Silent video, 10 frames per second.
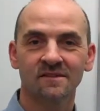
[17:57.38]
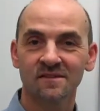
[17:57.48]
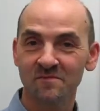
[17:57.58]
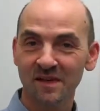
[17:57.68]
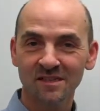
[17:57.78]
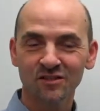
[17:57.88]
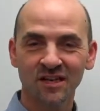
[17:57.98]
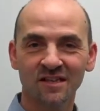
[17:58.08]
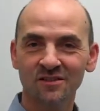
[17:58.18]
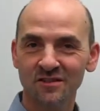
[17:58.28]
The biggest
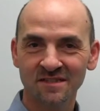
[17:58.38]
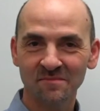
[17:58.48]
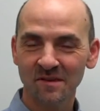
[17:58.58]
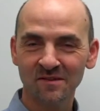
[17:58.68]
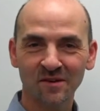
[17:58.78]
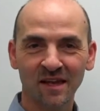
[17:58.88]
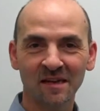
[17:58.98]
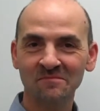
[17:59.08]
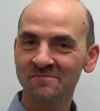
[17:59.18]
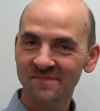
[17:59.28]
challenge is the mental
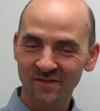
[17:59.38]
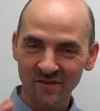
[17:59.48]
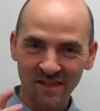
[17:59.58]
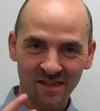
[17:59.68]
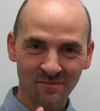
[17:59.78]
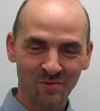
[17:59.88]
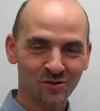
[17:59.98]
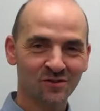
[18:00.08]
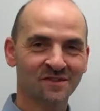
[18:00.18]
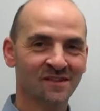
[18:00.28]
game. If you
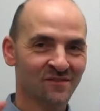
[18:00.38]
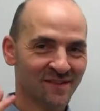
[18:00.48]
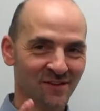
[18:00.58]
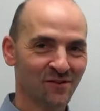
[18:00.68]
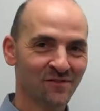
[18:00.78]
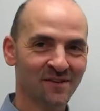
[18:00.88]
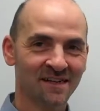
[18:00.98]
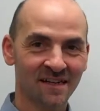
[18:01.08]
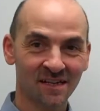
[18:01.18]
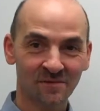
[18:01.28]
push yourself, get over
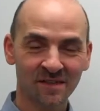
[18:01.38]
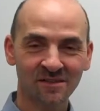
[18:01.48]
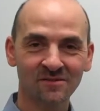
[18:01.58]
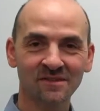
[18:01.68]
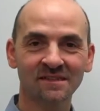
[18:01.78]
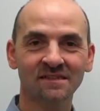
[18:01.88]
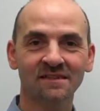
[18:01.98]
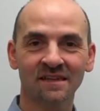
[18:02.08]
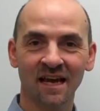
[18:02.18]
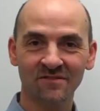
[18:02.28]
it, and commit to it,
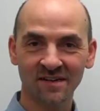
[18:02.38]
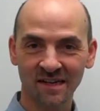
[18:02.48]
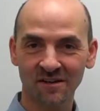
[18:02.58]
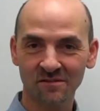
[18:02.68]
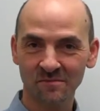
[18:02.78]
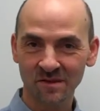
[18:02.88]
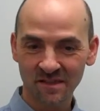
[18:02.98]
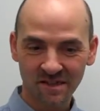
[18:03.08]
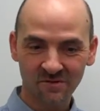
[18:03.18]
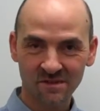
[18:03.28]
you have an
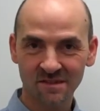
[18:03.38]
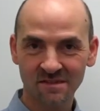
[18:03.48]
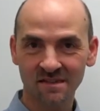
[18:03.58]
accountability with this